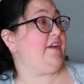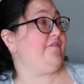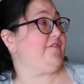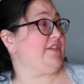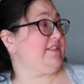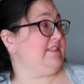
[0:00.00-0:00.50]

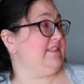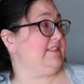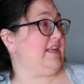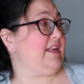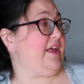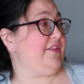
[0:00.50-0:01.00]
of Verses
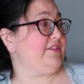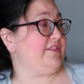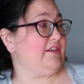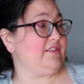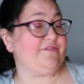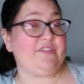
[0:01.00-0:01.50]
and Other
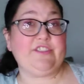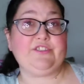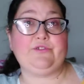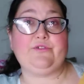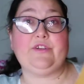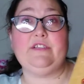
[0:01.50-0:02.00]
Songs for
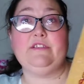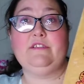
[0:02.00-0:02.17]
Children.